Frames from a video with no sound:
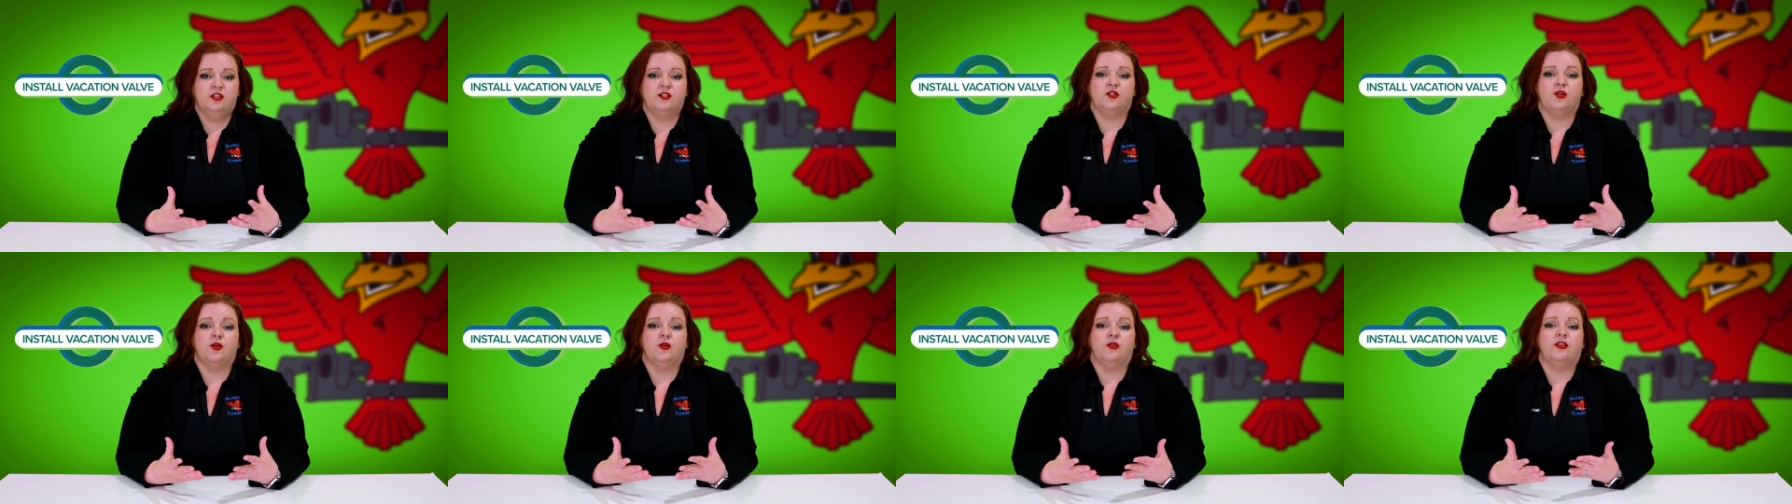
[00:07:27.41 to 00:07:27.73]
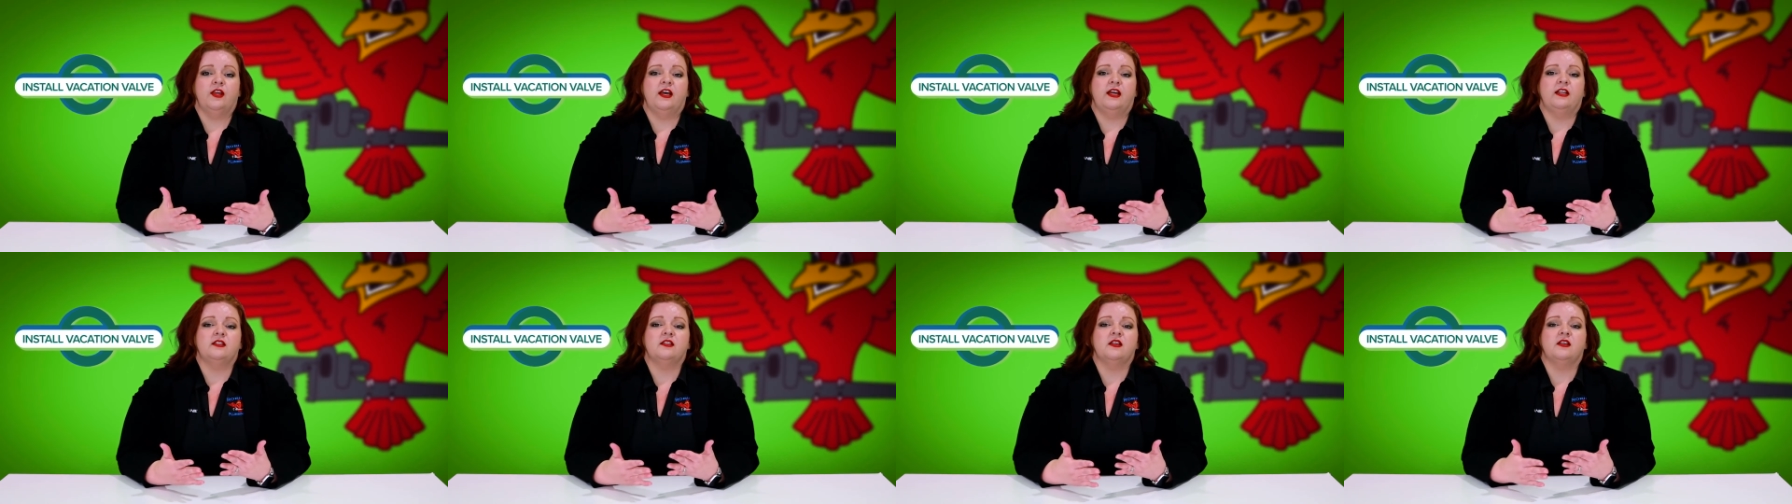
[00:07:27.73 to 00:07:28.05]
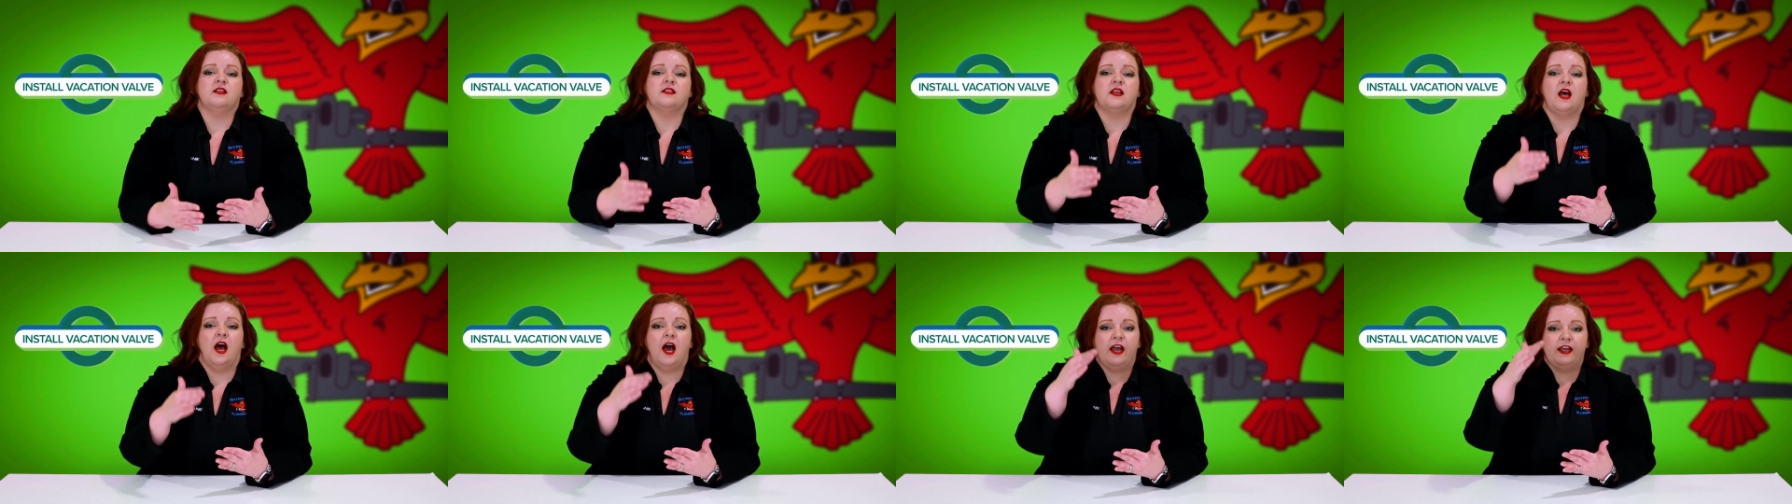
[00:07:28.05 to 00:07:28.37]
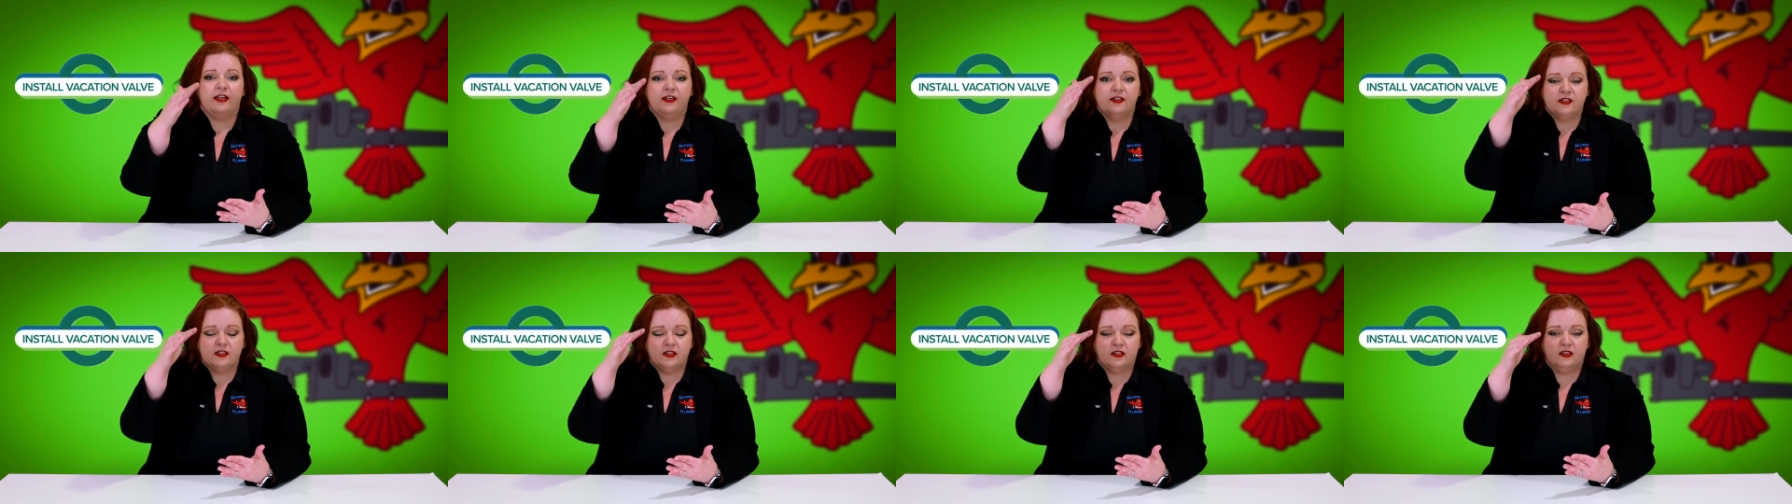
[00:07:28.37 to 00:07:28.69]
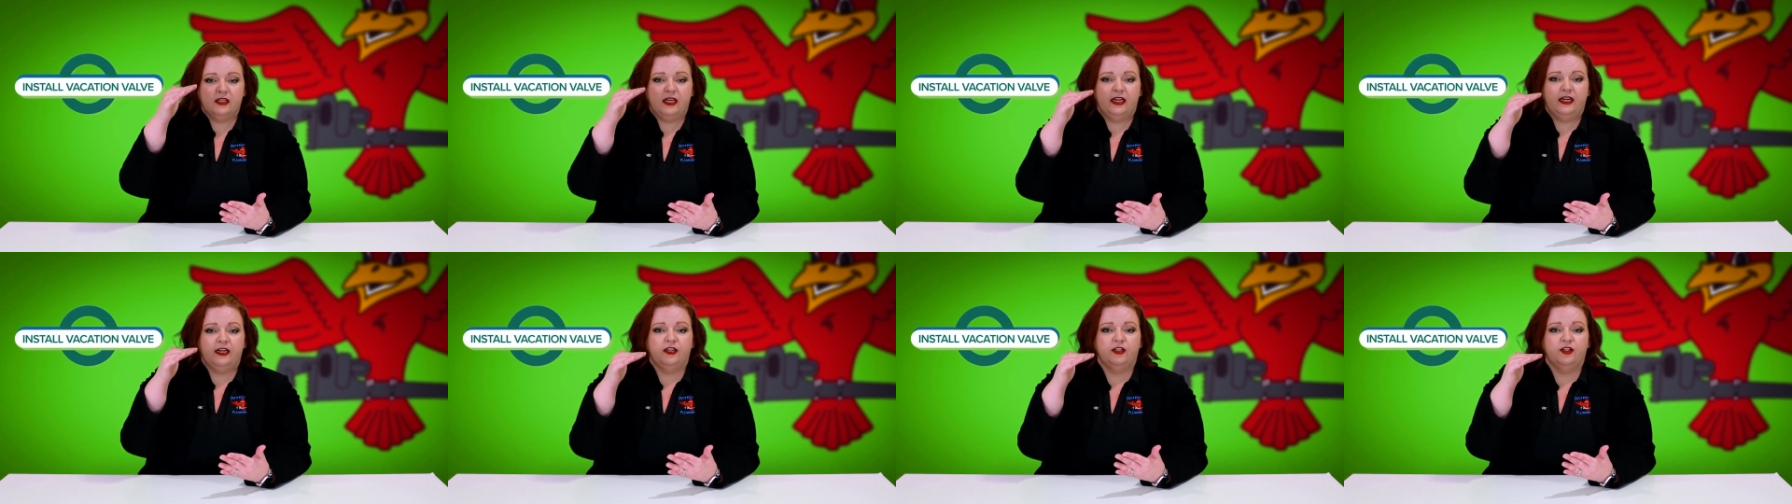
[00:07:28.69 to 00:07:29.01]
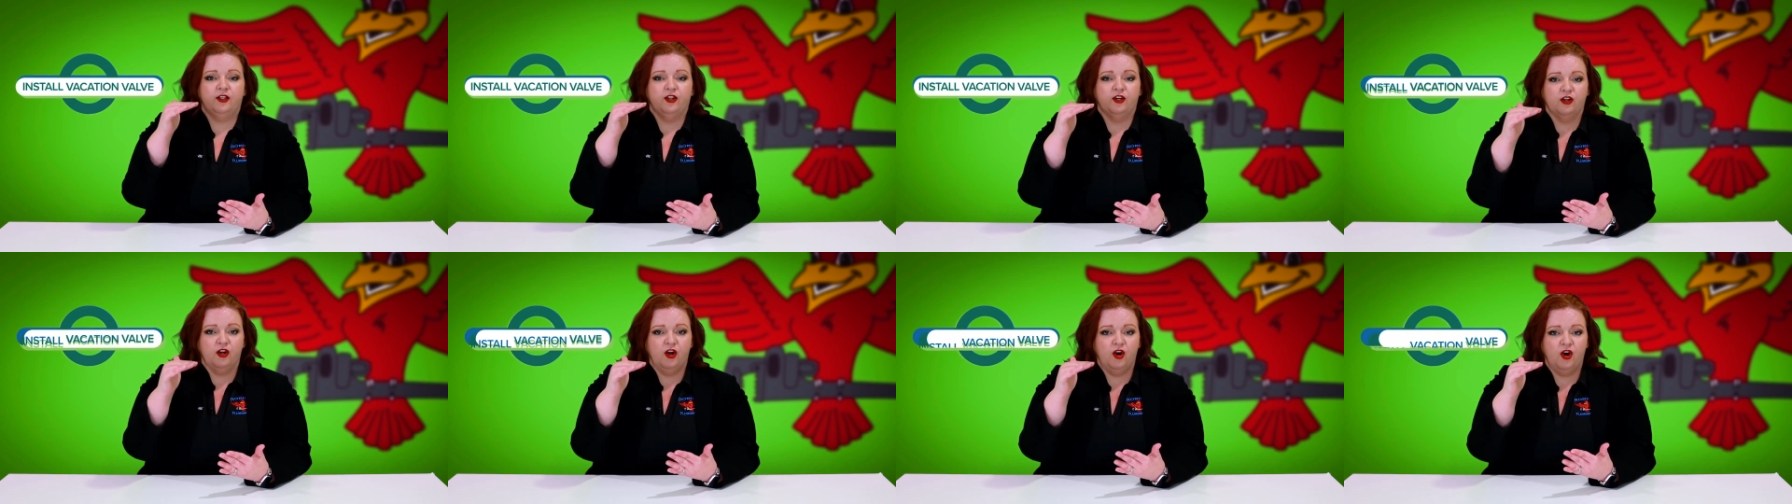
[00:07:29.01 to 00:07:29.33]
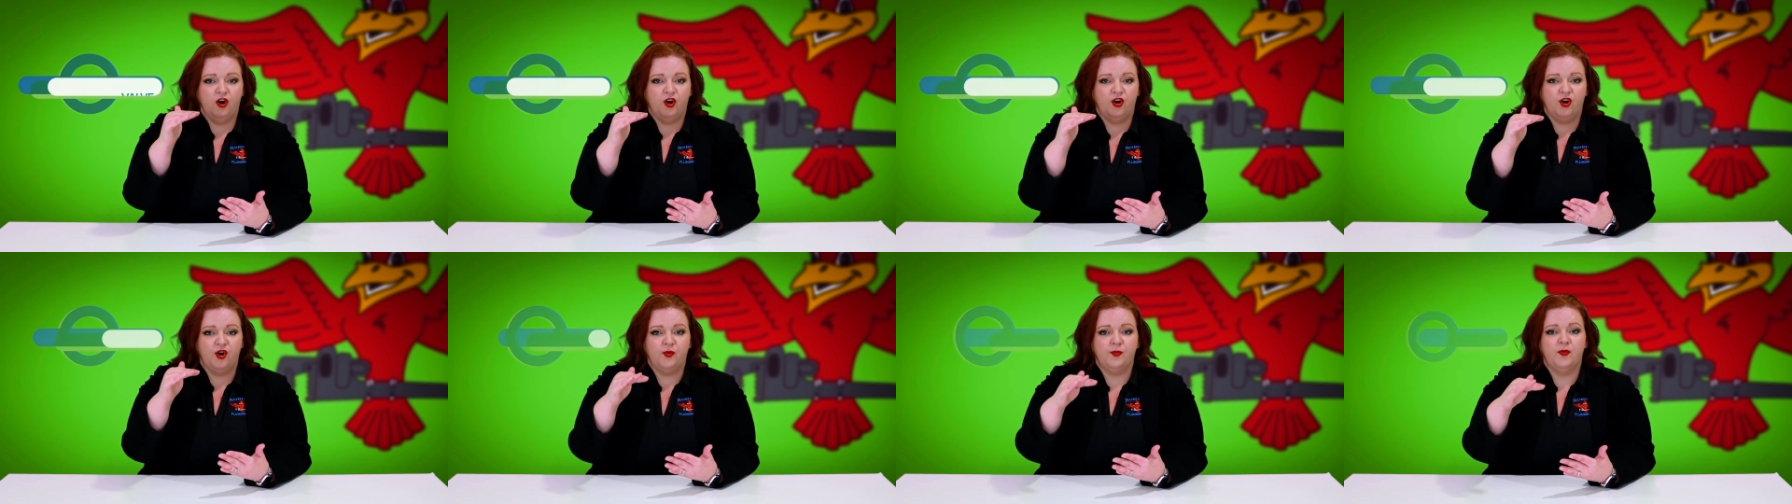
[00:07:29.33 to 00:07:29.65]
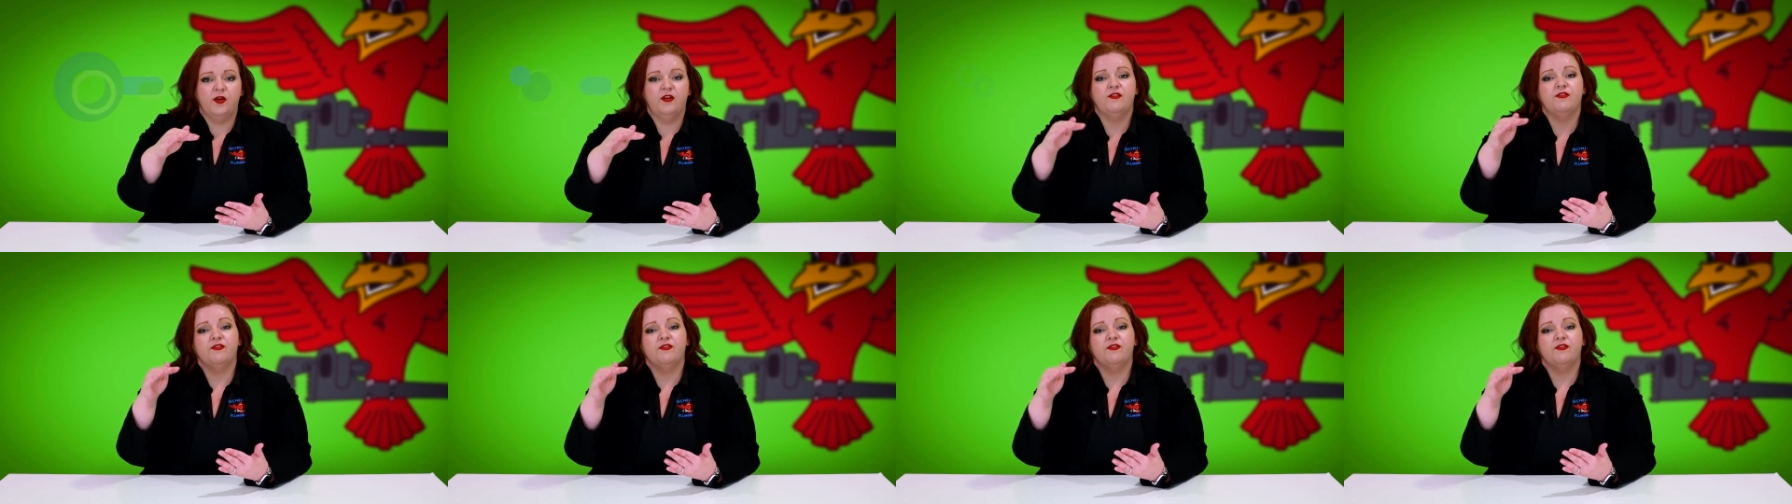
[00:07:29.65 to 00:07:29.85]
So that's us isolating your home